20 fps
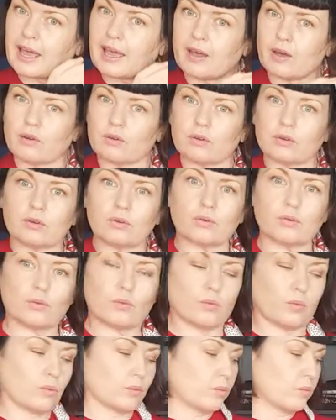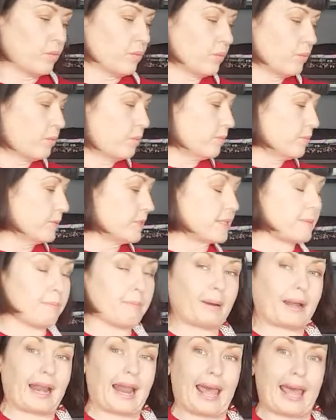out some
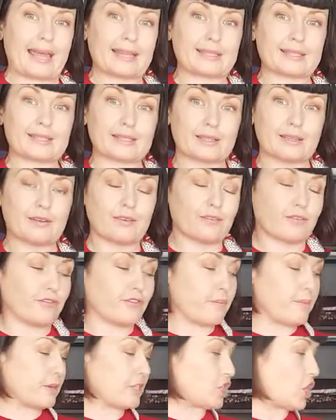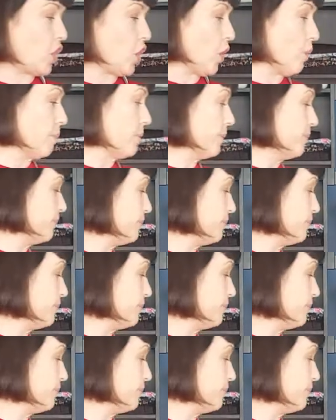plans for my top.